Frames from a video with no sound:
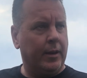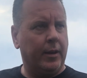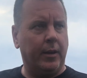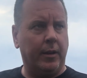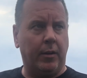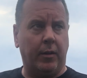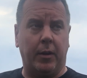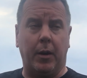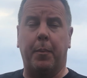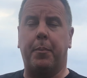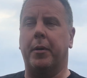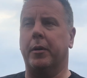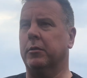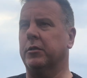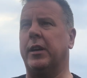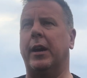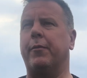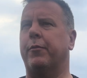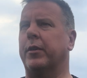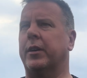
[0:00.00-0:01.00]
to approach
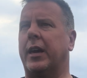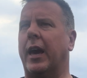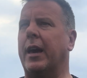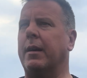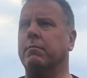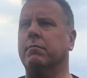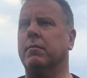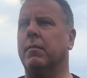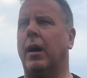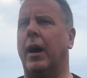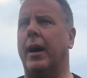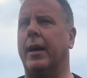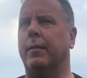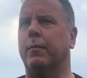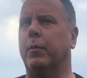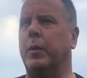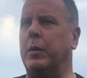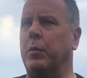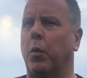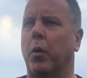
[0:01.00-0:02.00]
every game, and
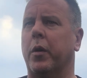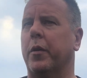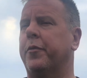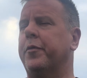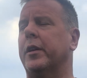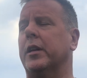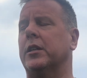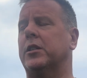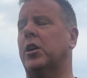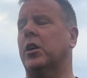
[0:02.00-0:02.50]
we want to finish